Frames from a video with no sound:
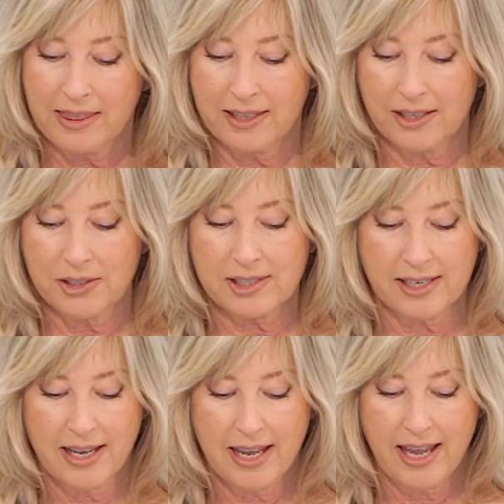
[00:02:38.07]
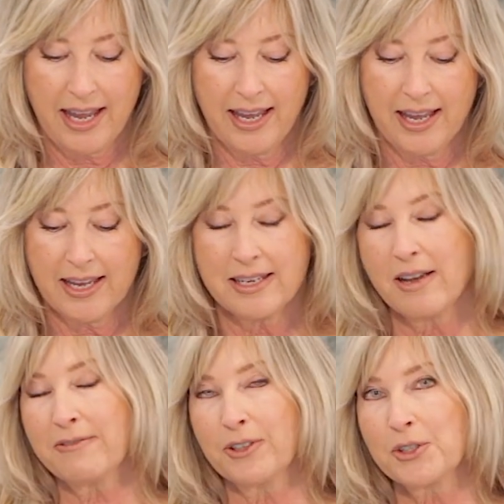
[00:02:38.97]
like this
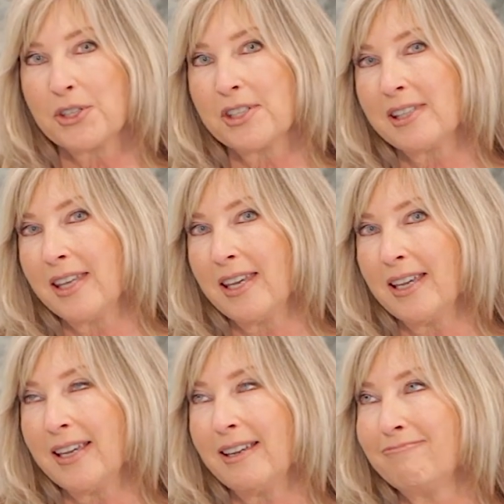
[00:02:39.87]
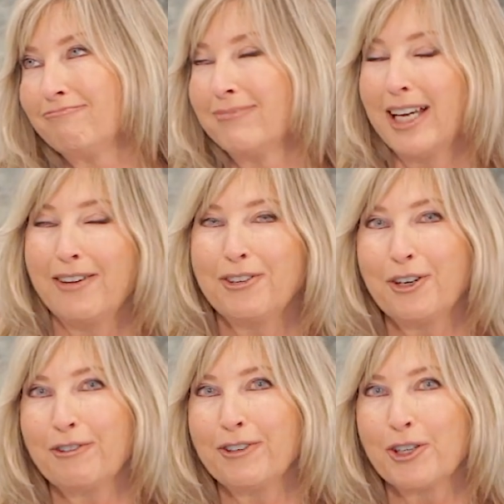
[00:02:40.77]
and versus the
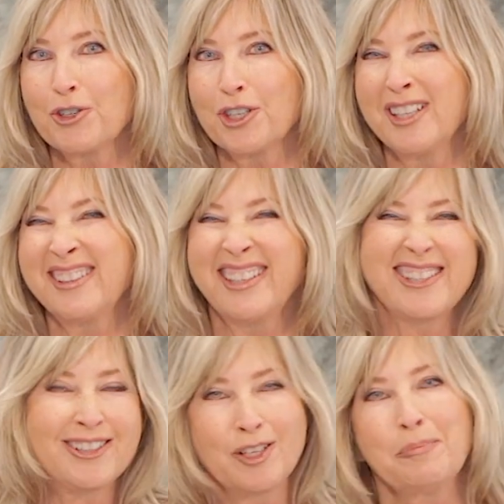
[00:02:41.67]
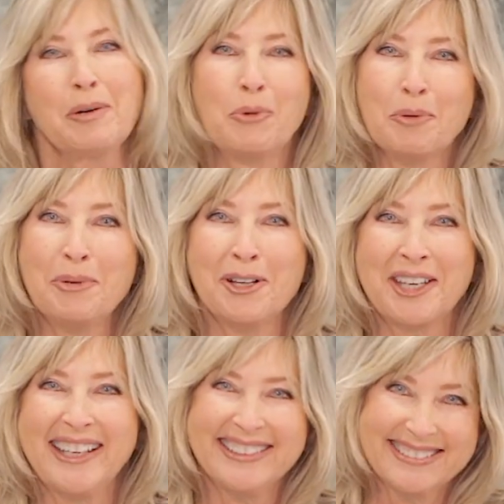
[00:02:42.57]
heavier version that's a little bit more
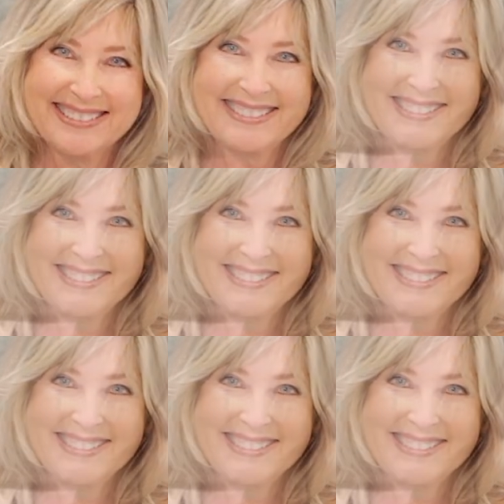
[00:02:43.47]
bulky.